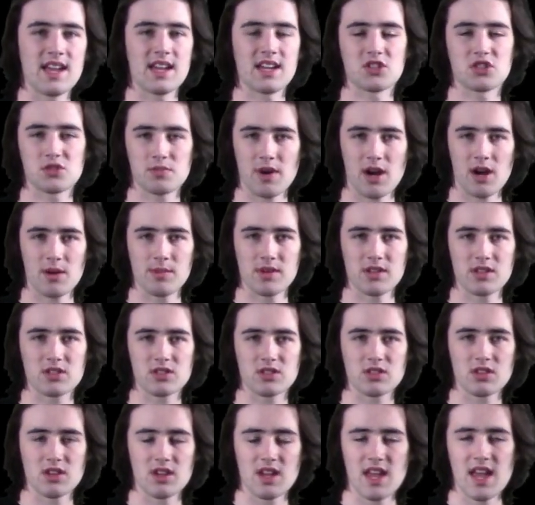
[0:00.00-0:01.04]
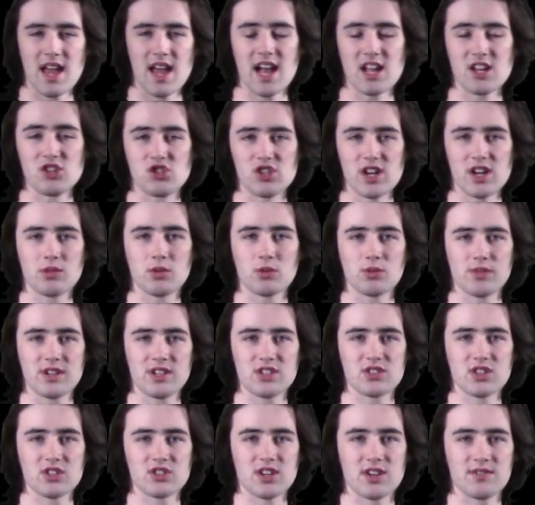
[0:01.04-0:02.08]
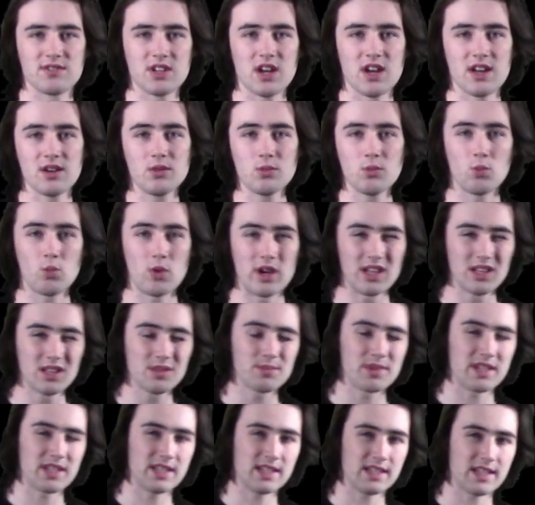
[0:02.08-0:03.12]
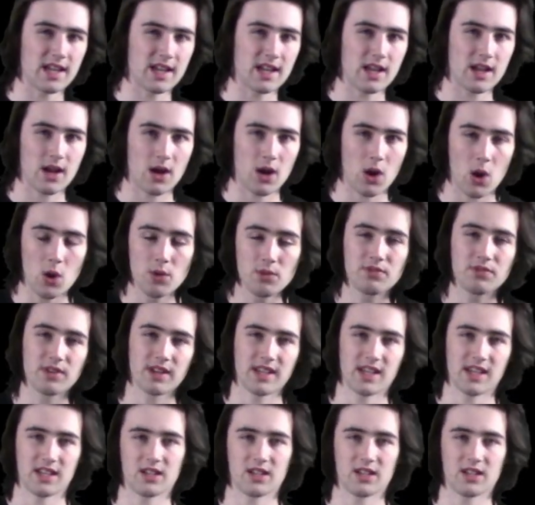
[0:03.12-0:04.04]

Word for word: experiments, and general research I've done will be hopefully